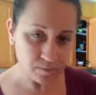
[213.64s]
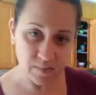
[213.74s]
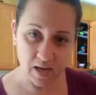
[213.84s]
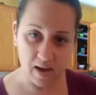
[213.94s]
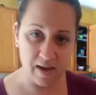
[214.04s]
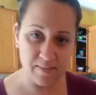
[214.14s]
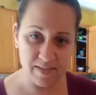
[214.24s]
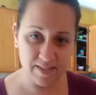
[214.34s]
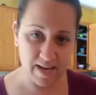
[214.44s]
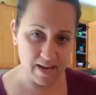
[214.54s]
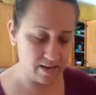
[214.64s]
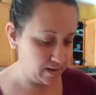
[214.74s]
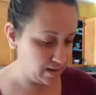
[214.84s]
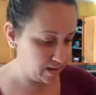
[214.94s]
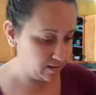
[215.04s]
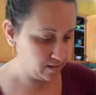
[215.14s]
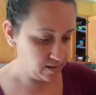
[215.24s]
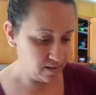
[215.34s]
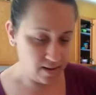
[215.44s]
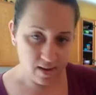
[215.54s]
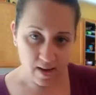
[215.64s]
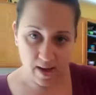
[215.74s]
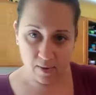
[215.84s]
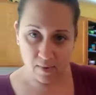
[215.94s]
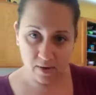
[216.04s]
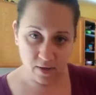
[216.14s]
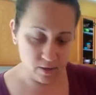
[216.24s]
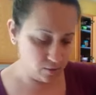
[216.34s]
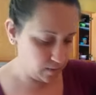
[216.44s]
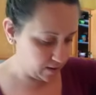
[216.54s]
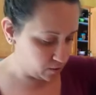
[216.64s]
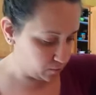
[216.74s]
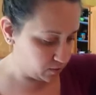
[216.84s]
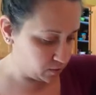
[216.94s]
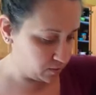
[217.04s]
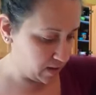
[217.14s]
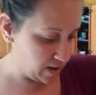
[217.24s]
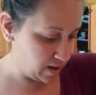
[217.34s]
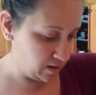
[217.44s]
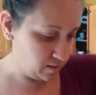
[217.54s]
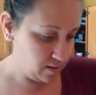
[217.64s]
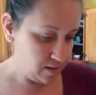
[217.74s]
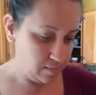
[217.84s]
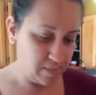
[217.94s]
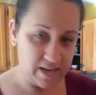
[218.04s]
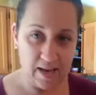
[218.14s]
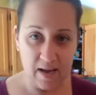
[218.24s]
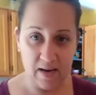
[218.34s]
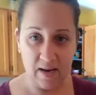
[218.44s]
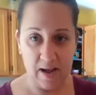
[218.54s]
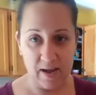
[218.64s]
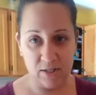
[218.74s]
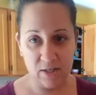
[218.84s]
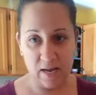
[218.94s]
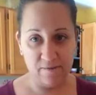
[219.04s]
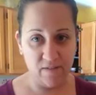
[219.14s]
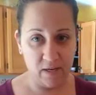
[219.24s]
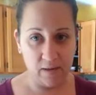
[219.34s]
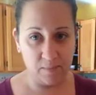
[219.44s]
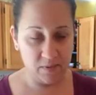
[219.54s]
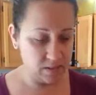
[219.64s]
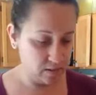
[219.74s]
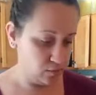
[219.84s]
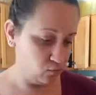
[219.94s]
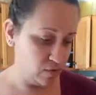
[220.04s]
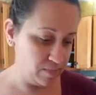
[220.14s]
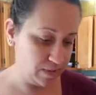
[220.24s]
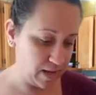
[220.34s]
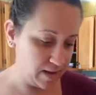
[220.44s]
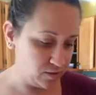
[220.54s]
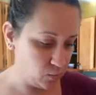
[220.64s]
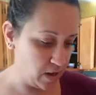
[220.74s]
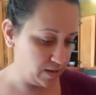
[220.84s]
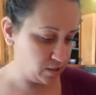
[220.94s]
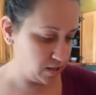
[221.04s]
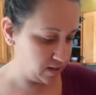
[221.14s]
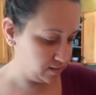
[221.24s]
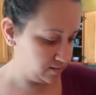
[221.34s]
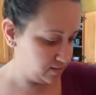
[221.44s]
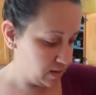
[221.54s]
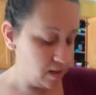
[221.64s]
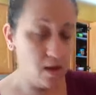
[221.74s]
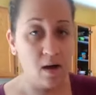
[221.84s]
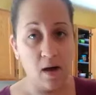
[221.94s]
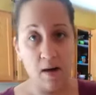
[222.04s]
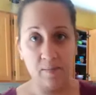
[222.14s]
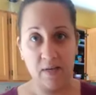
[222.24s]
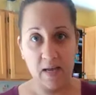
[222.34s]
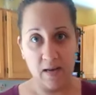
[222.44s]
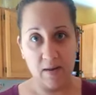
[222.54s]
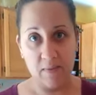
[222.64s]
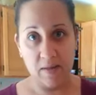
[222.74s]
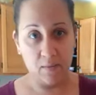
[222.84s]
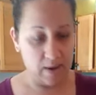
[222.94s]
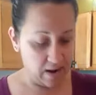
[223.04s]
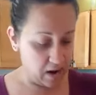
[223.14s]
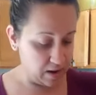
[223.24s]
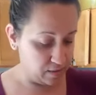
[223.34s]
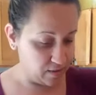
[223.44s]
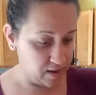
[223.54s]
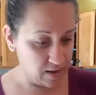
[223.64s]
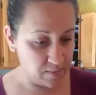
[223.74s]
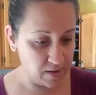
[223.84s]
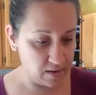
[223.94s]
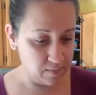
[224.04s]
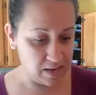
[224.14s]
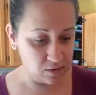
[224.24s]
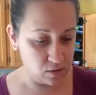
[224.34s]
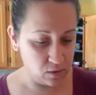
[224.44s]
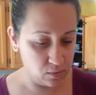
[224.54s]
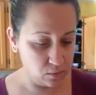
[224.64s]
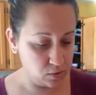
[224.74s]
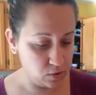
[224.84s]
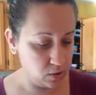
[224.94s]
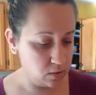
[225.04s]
Hi, Miss Candy. How are you? I hope you're okay. My Katie, hashtag Phillips, replay is watching. Um, Katie, by the way, I think I'm going to make those